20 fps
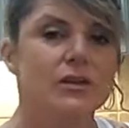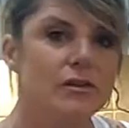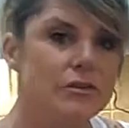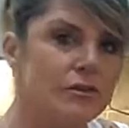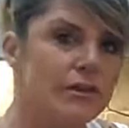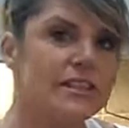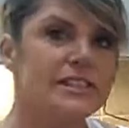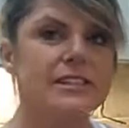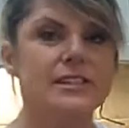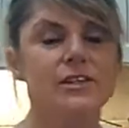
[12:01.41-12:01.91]

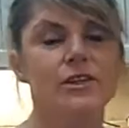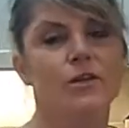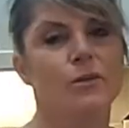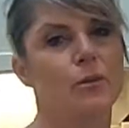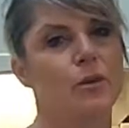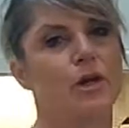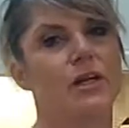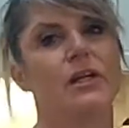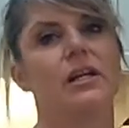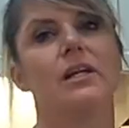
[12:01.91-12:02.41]
The reason
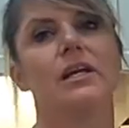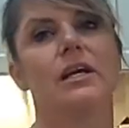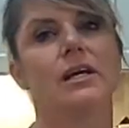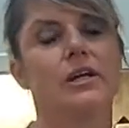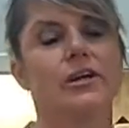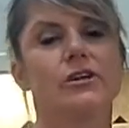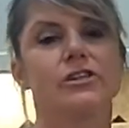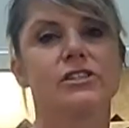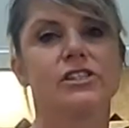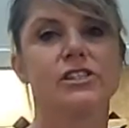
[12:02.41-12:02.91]
you want to
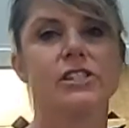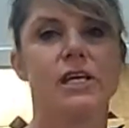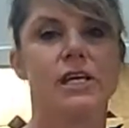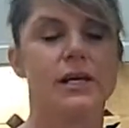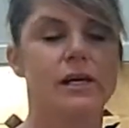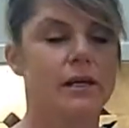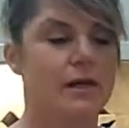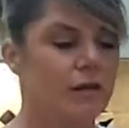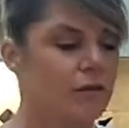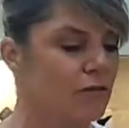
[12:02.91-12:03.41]
let your
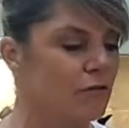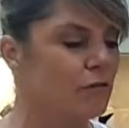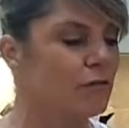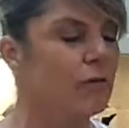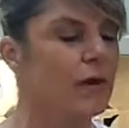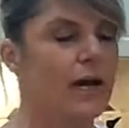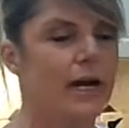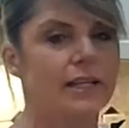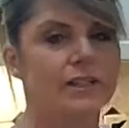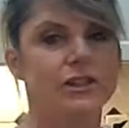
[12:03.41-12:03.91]
steak
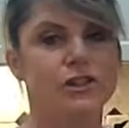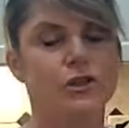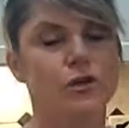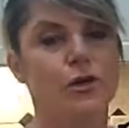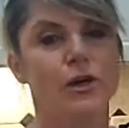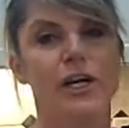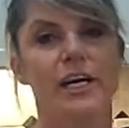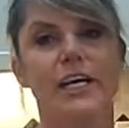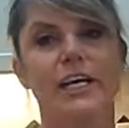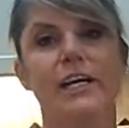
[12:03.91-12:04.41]
rest,
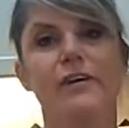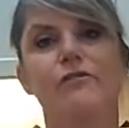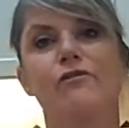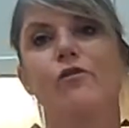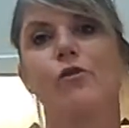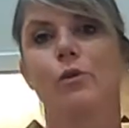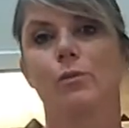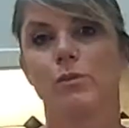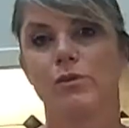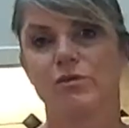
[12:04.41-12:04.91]
or any
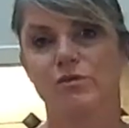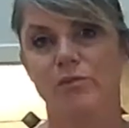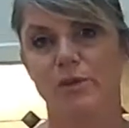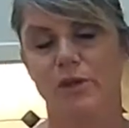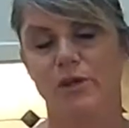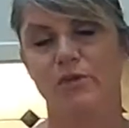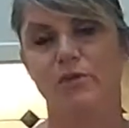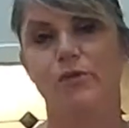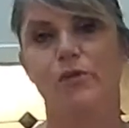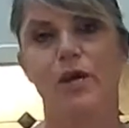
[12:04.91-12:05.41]
form of
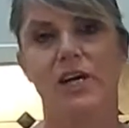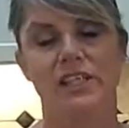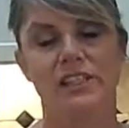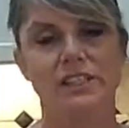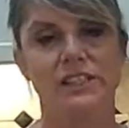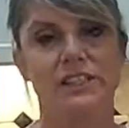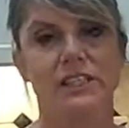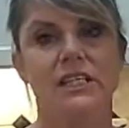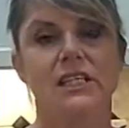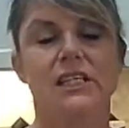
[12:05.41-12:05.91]
beef
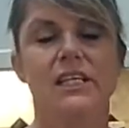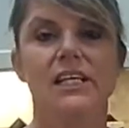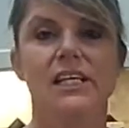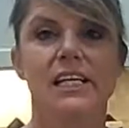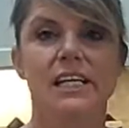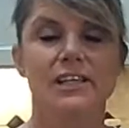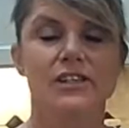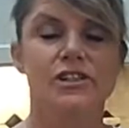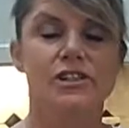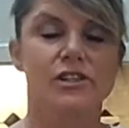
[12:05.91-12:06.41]
rest,
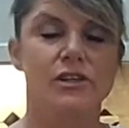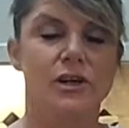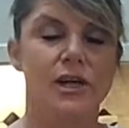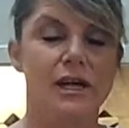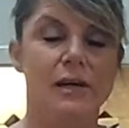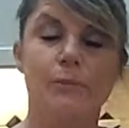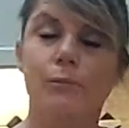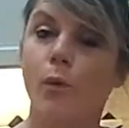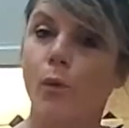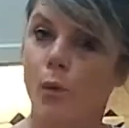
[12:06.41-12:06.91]

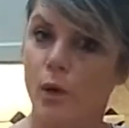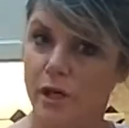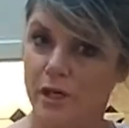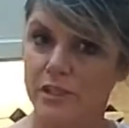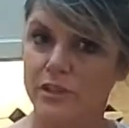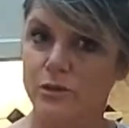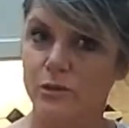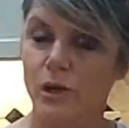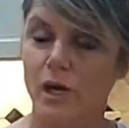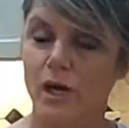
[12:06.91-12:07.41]
and
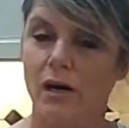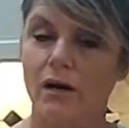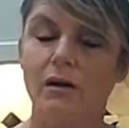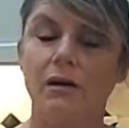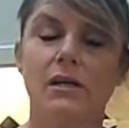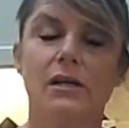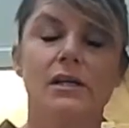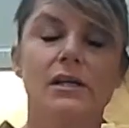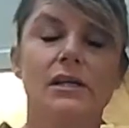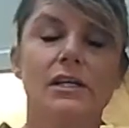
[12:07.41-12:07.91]
pork as
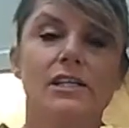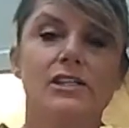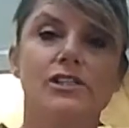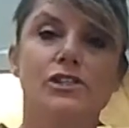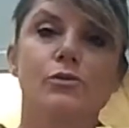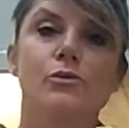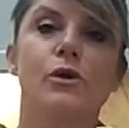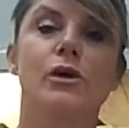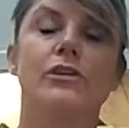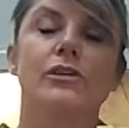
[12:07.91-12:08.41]
well,
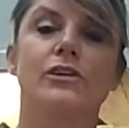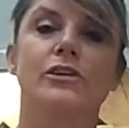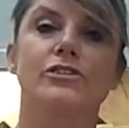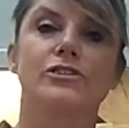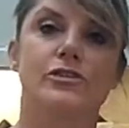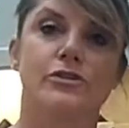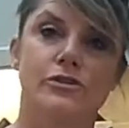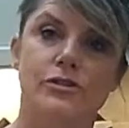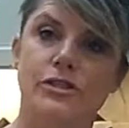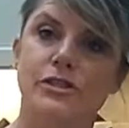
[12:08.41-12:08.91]
is you want the
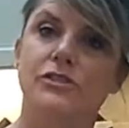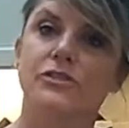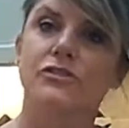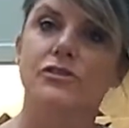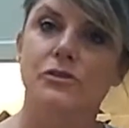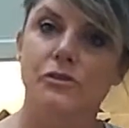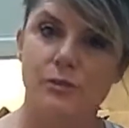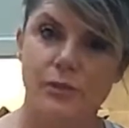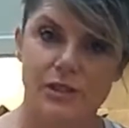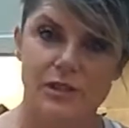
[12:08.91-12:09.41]

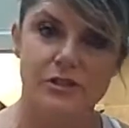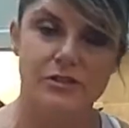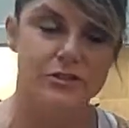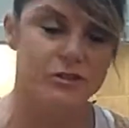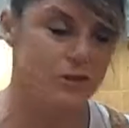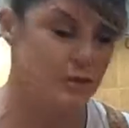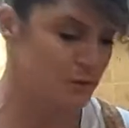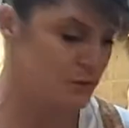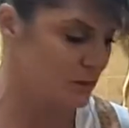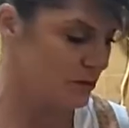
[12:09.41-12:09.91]
juices to
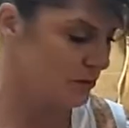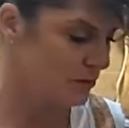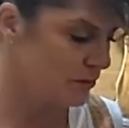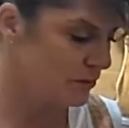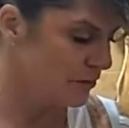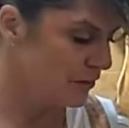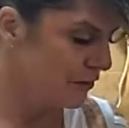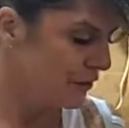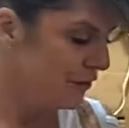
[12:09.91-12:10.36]
redistribute.